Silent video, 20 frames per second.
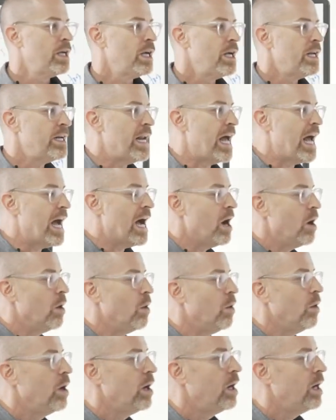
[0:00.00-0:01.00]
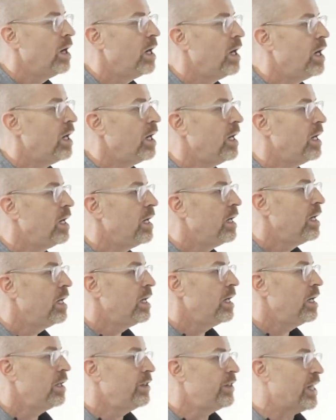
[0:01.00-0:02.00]
Now,
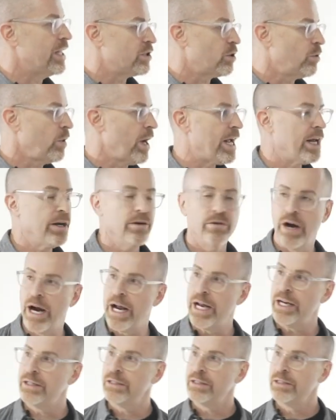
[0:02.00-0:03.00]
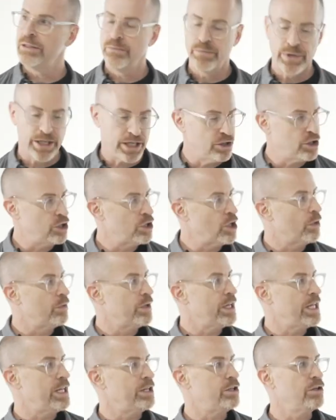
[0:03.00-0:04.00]
that's great, right? Because you don't
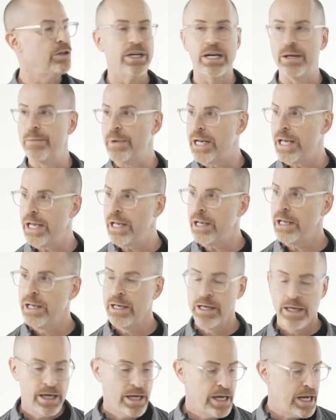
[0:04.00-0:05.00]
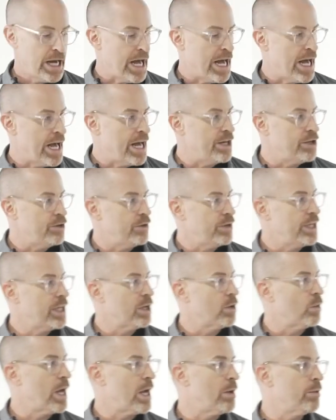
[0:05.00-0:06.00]
need unanimity and you can get
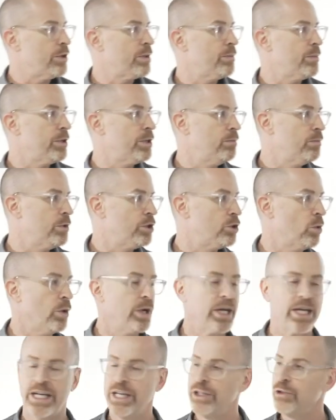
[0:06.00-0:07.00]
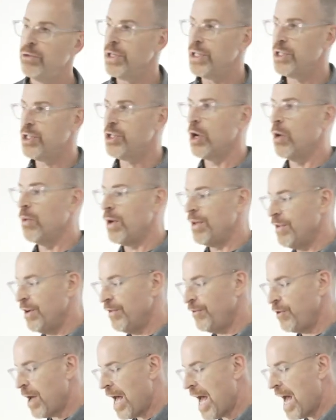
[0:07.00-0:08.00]
away with a majority in interest. So even
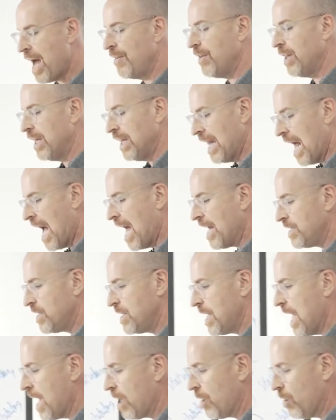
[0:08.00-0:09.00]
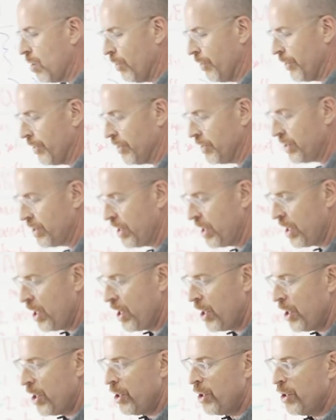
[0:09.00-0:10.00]
if you have a lot of stockholders,
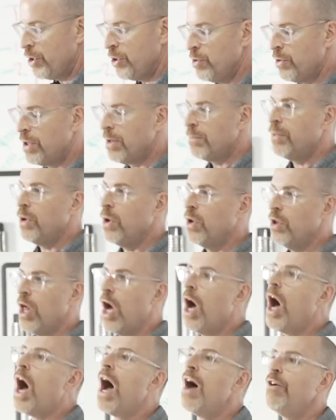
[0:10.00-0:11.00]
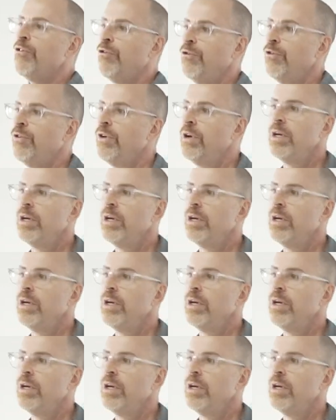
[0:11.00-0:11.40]
you can pull off